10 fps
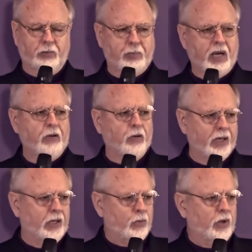spy
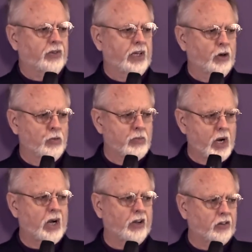ring was a
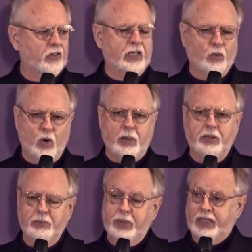humongously
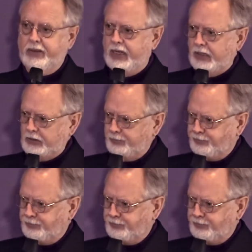whopping big deal.